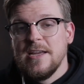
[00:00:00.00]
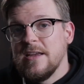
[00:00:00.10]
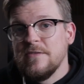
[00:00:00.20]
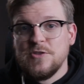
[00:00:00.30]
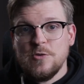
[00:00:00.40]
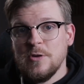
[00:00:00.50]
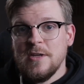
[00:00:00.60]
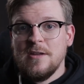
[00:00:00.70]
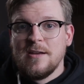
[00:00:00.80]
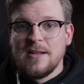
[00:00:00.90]
It gives you
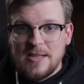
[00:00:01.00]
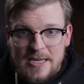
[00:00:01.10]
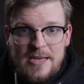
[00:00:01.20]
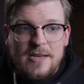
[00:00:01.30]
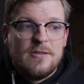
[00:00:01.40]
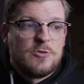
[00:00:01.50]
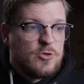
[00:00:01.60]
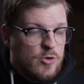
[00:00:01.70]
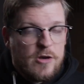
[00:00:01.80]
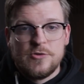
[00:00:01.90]
clean,
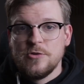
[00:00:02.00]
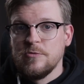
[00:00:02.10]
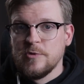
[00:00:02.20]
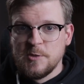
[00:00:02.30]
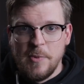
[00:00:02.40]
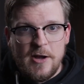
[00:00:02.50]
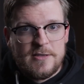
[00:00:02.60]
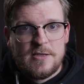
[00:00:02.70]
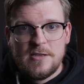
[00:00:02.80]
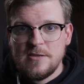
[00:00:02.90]
structured
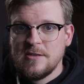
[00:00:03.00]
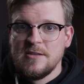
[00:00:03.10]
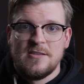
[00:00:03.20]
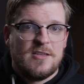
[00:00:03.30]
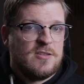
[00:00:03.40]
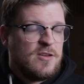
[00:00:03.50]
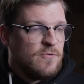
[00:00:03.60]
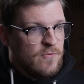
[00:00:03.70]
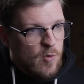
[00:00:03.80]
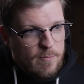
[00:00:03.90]
responses,
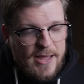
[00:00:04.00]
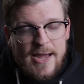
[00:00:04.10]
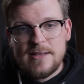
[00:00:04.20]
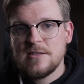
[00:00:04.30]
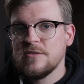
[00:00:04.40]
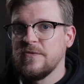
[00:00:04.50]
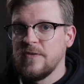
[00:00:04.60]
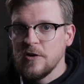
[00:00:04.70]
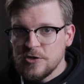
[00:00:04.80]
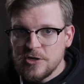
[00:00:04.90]
consistent formats,
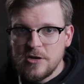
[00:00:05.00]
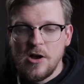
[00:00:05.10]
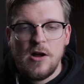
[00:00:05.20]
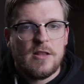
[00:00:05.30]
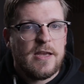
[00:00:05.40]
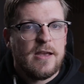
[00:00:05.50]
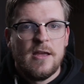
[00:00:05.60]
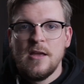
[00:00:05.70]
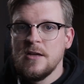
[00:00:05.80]
function calling,